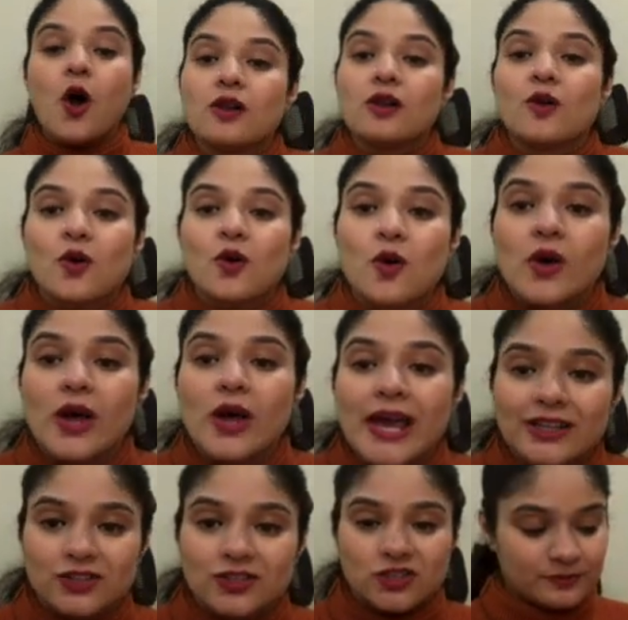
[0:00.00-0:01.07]

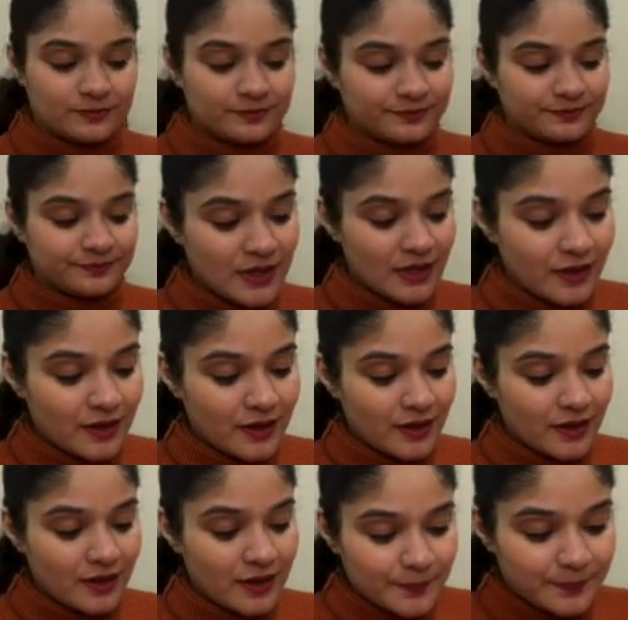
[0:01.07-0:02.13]
OH.
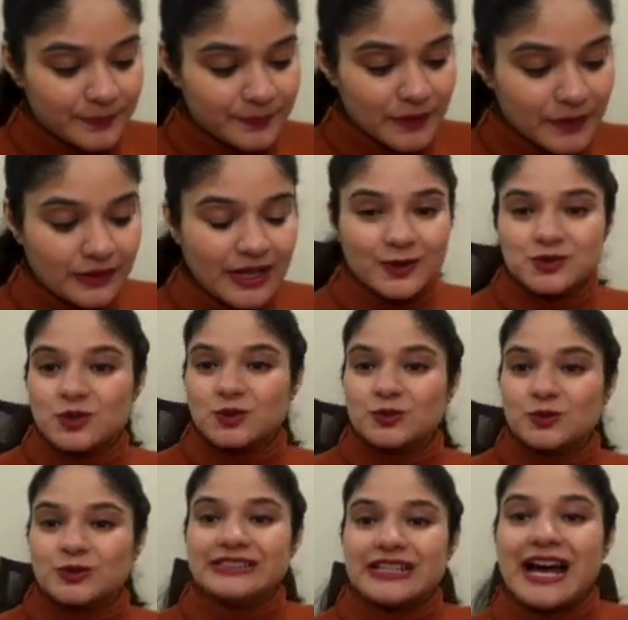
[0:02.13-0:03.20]
Now students,
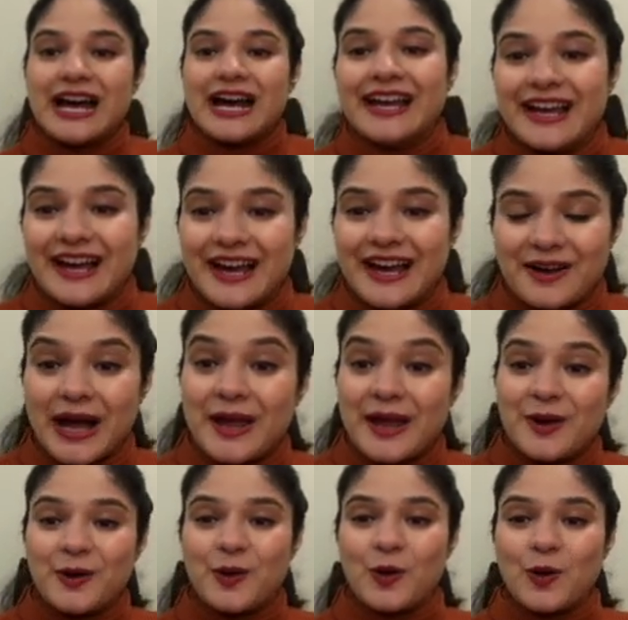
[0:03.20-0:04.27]
I
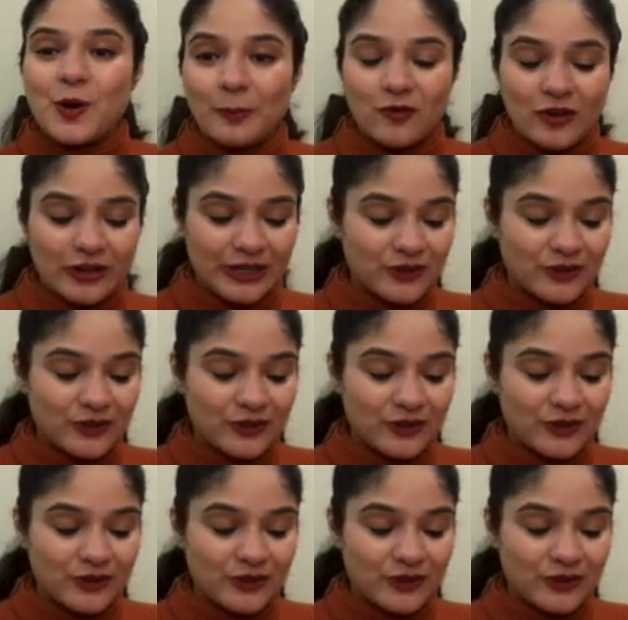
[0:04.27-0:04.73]
hope whatever